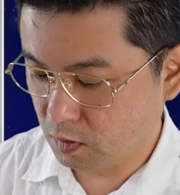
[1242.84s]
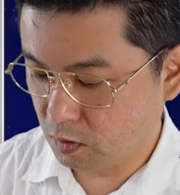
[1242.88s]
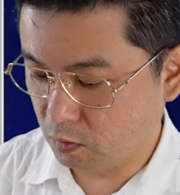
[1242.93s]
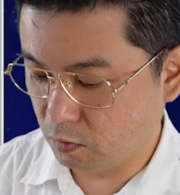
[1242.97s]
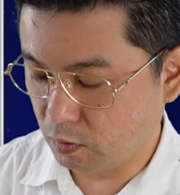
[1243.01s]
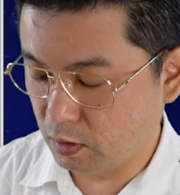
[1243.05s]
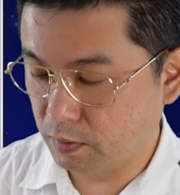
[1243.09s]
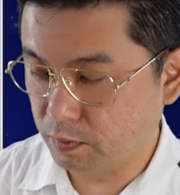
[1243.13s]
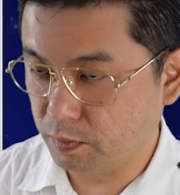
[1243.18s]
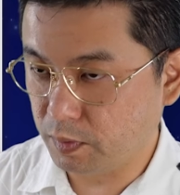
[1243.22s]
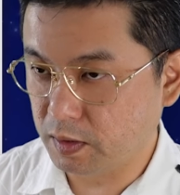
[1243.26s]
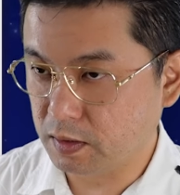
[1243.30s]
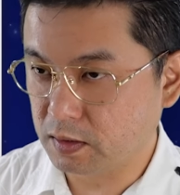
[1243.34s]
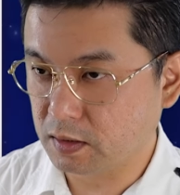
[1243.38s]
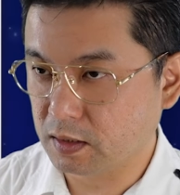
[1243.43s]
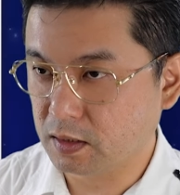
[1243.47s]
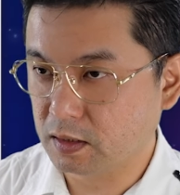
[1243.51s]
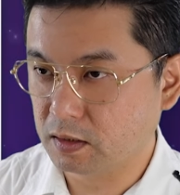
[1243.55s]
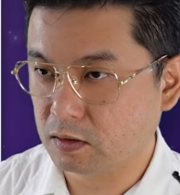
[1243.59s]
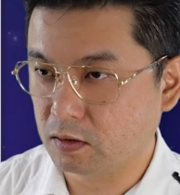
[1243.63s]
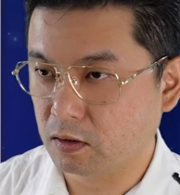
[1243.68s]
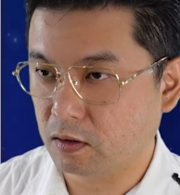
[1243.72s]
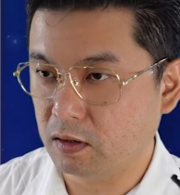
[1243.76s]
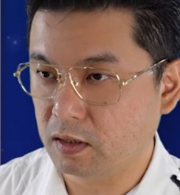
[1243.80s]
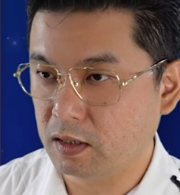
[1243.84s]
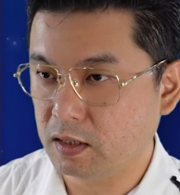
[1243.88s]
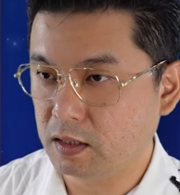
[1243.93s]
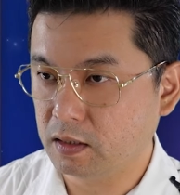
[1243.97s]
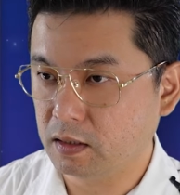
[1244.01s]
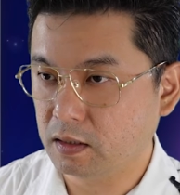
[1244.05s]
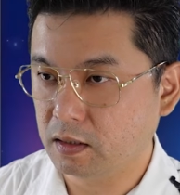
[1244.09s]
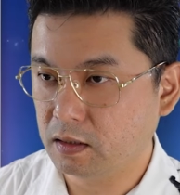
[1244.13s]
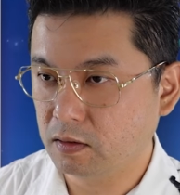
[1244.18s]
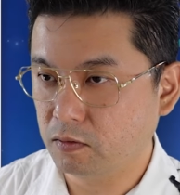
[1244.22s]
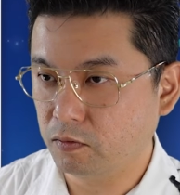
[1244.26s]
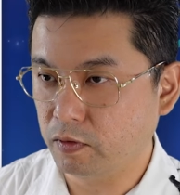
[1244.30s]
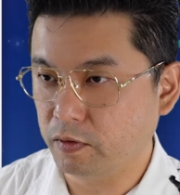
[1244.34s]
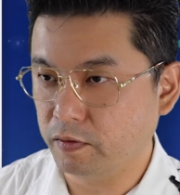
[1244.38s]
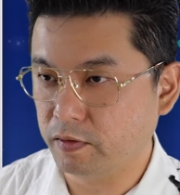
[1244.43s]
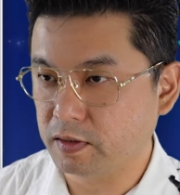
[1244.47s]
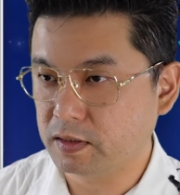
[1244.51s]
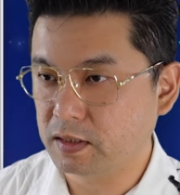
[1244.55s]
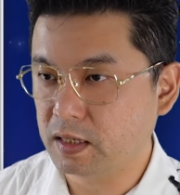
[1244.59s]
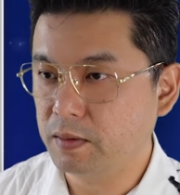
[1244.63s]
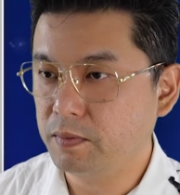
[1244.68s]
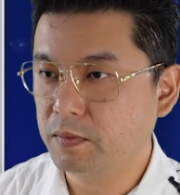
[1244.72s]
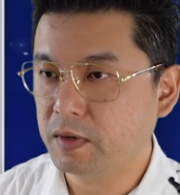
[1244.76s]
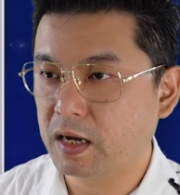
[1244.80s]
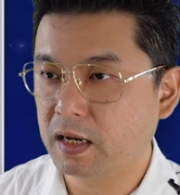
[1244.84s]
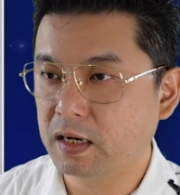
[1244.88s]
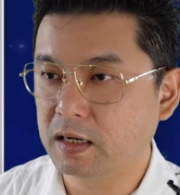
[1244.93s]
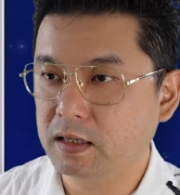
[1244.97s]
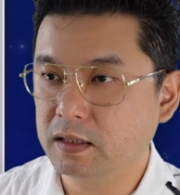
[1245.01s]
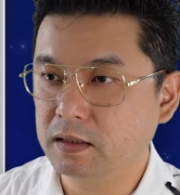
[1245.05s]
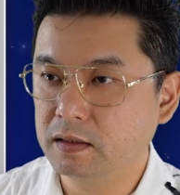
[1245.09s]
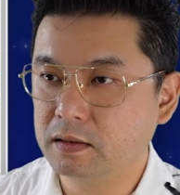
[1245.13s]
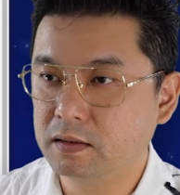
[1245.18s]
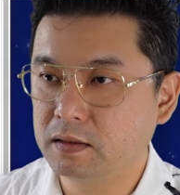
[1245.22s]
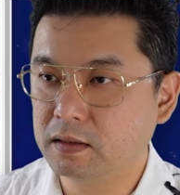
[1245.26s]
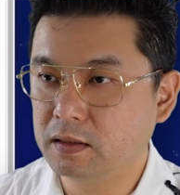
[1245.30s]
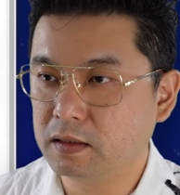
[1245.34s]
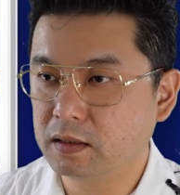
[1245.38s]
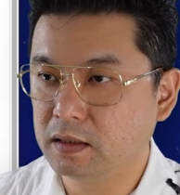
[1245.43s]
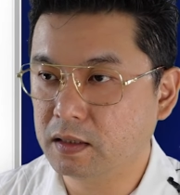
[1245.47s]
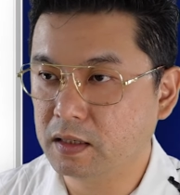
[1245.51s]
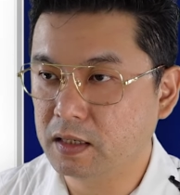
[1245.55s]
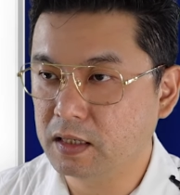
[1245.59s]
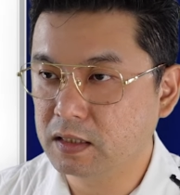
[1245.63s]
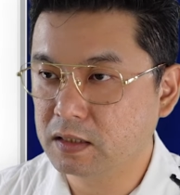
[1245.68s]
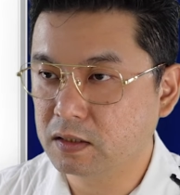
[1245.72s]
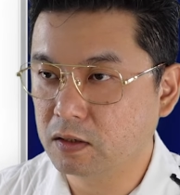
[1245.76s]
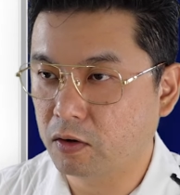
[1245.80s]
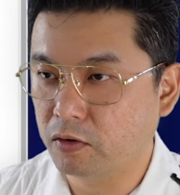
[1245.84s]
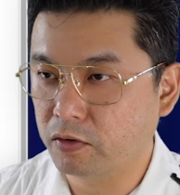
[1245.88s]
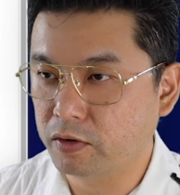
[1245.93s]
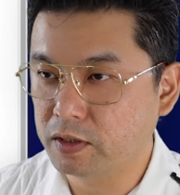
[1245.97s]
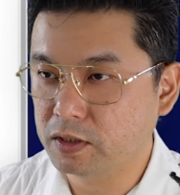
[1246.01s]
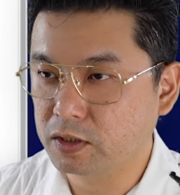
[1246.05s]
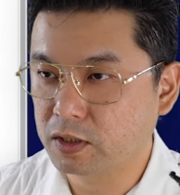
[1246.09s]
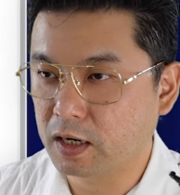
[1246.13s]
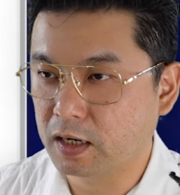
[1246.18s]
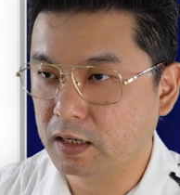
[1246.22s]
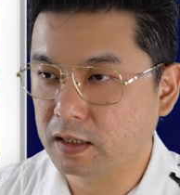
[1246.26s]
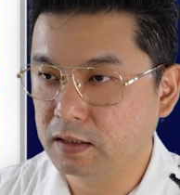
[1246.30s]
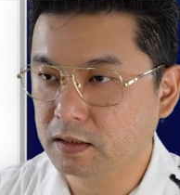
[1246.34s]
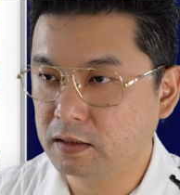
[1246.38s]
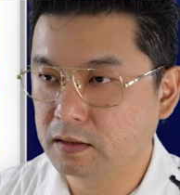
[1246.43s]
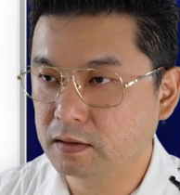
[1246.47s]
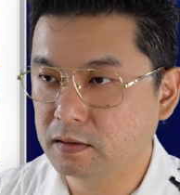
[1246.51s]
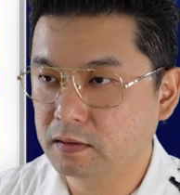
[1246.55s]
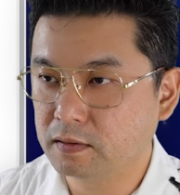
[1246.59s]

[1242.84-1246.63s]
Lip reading: 1 pixel solid with the same color, this orange color.